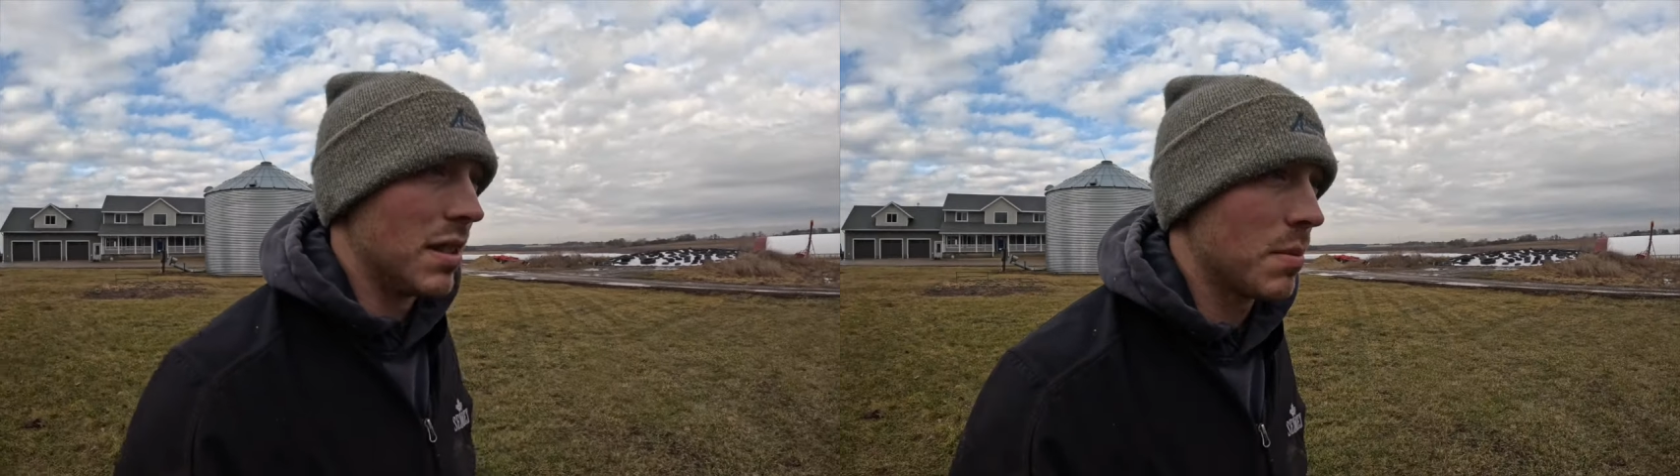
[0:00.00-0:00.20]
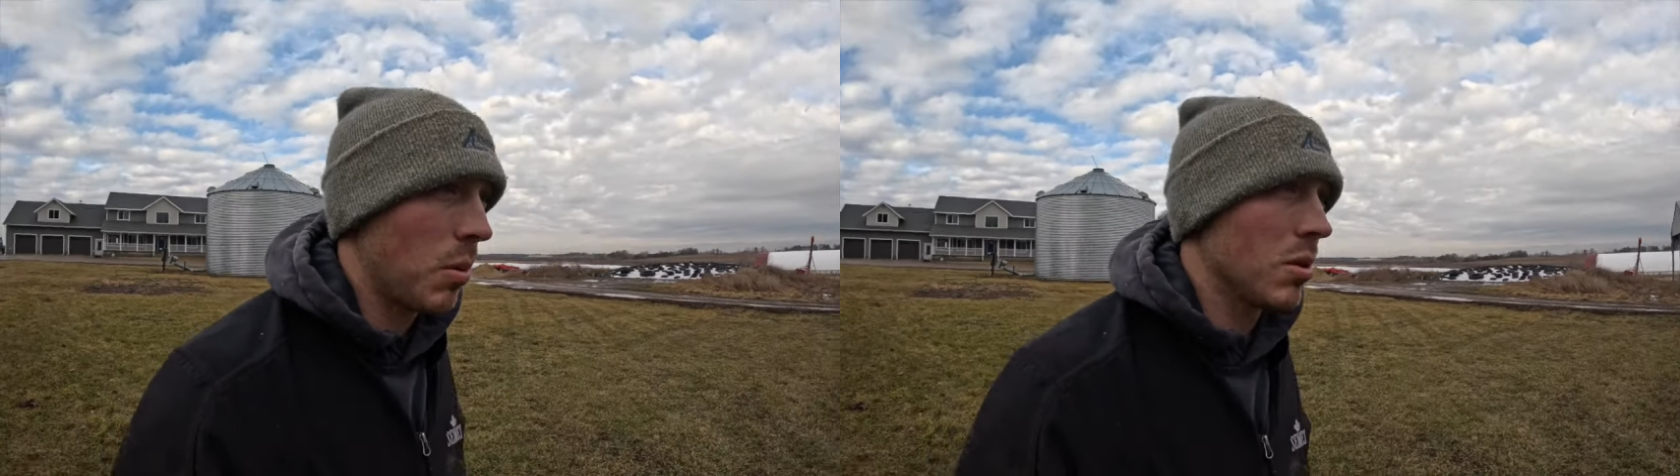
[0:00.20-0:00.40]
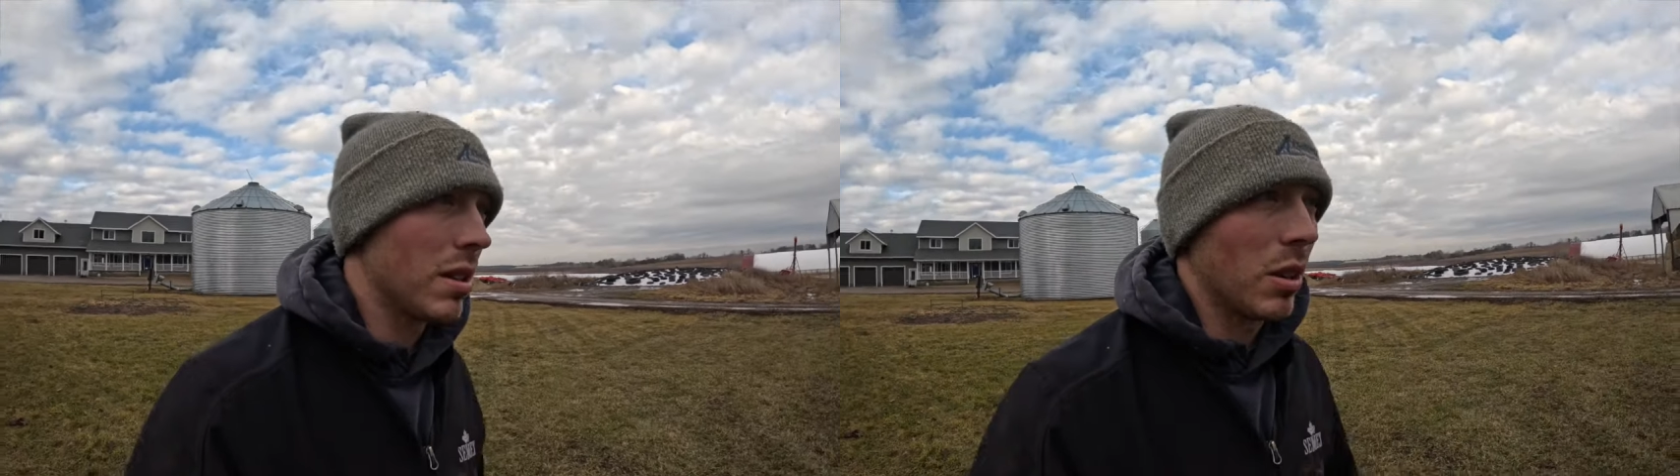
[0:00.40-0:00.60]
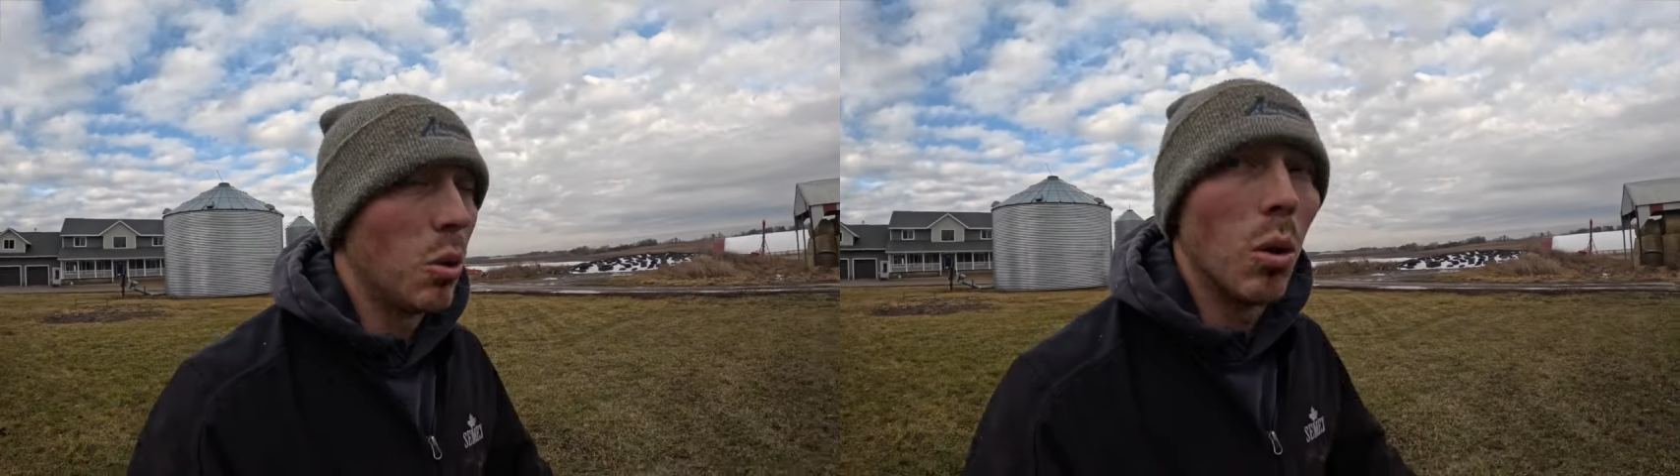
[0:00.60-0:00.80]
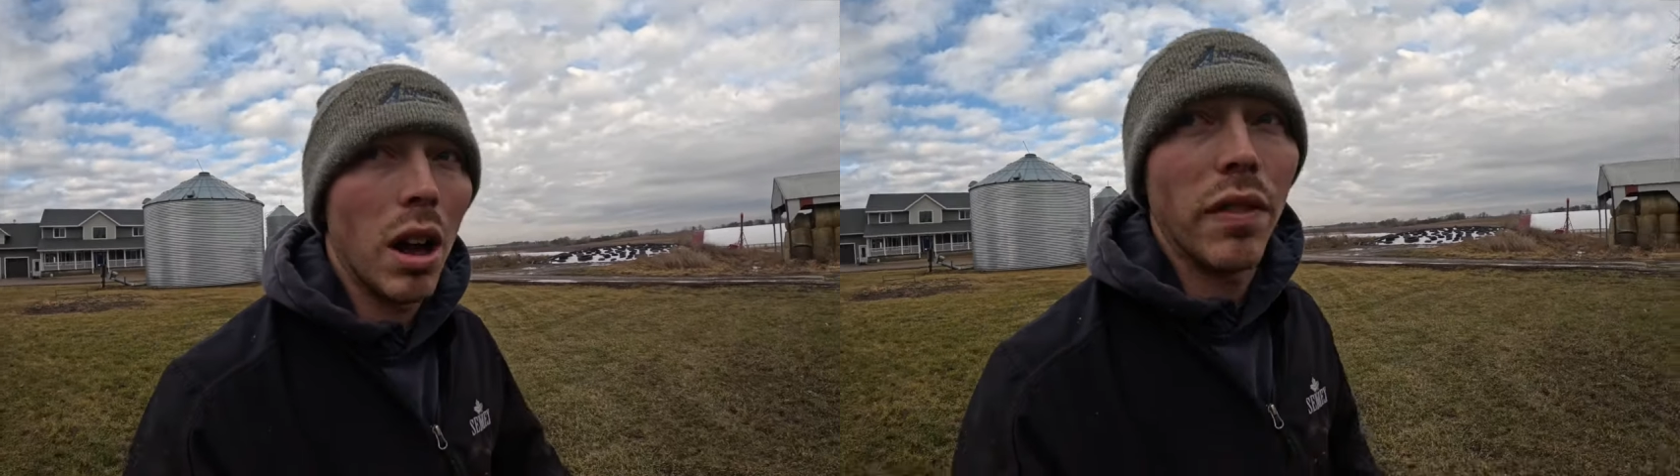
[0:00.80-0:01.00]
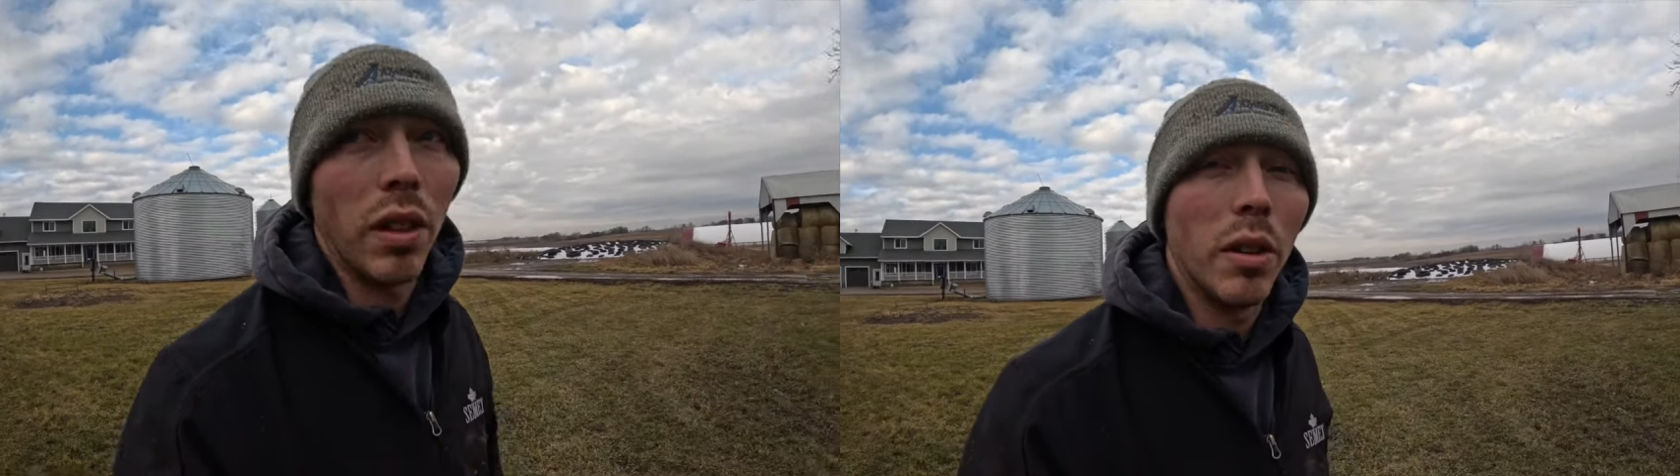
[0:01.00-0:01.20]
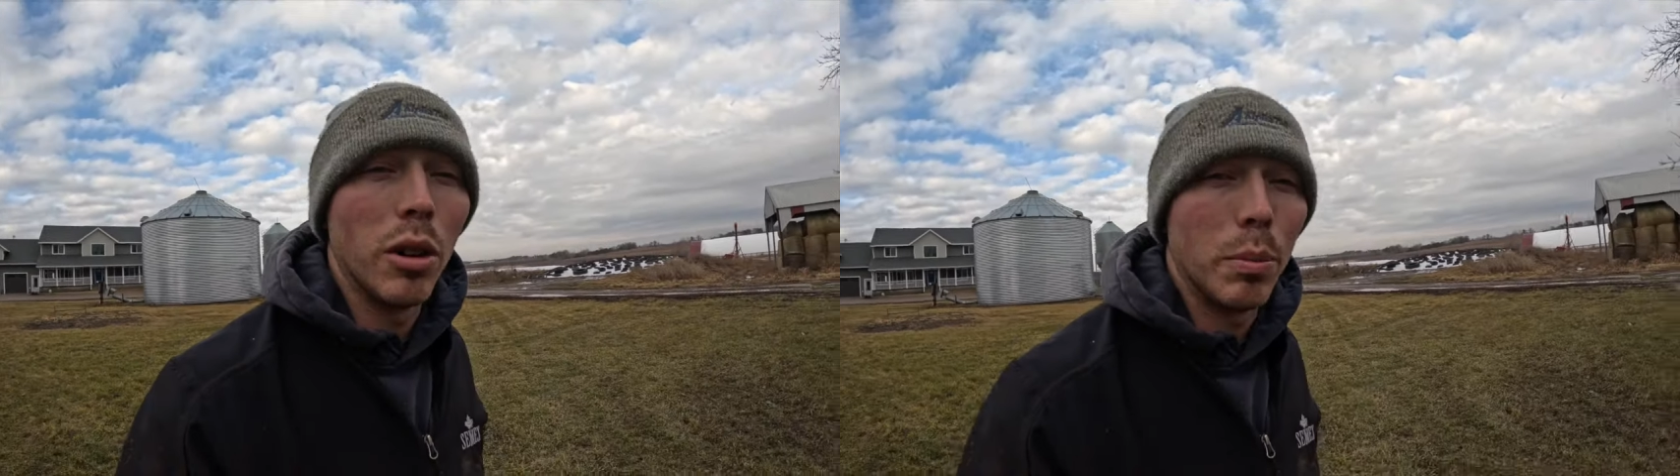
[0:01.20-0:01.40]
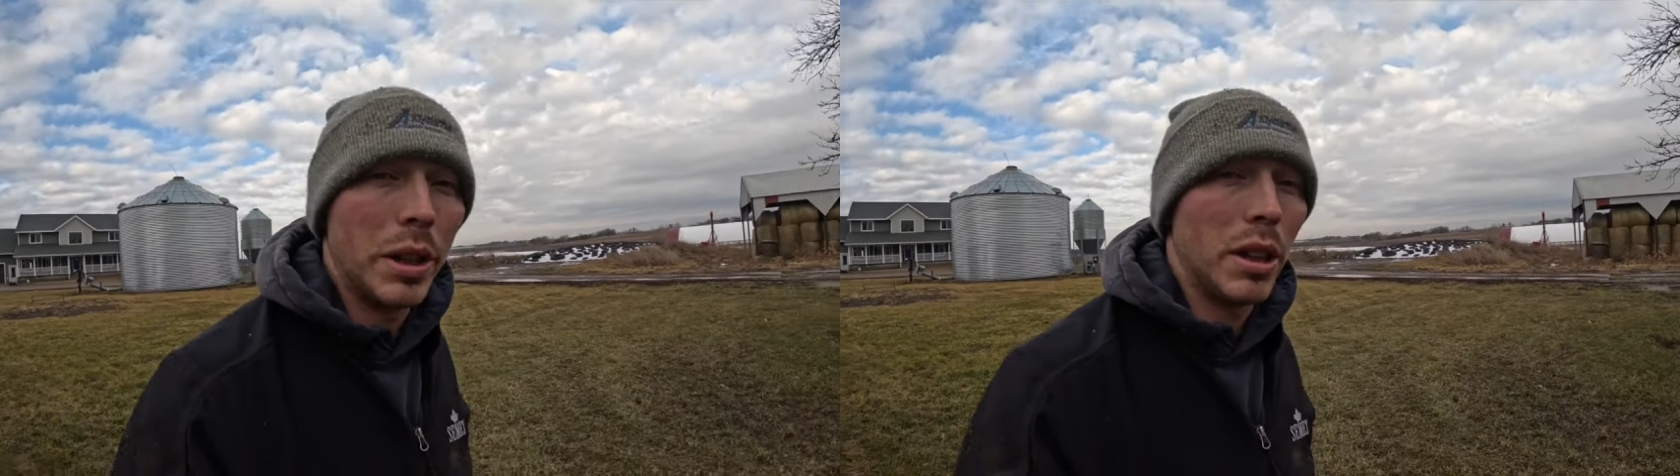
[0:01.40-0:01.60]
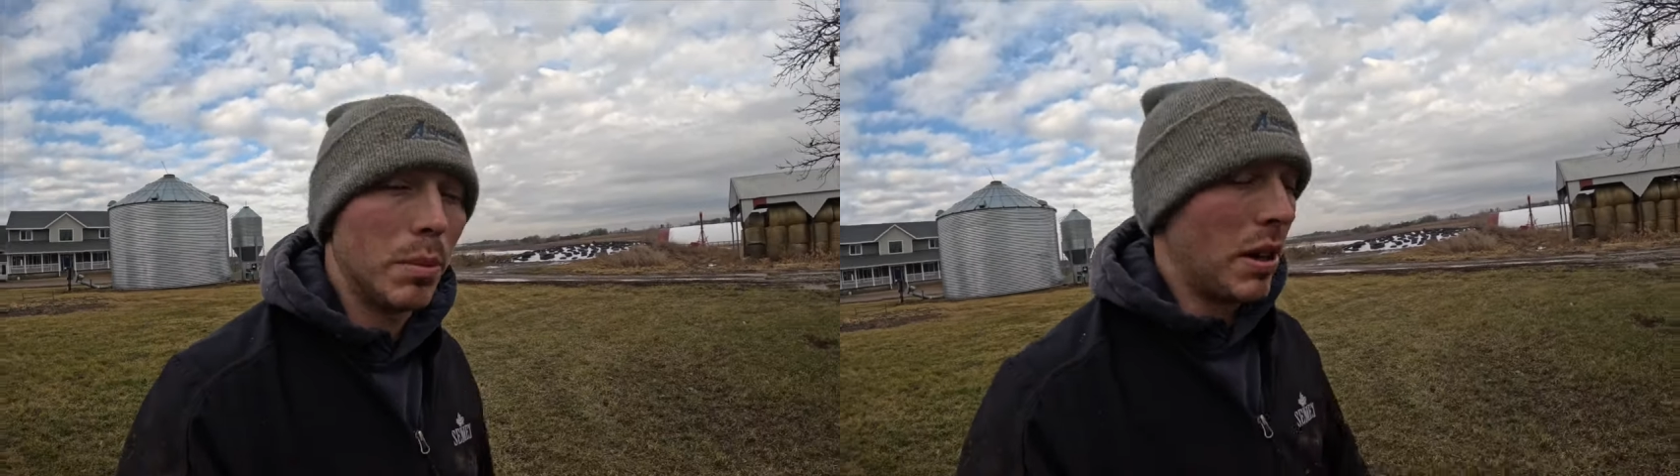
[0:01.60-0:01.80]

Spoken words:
It's supposed to cool off a little bit here,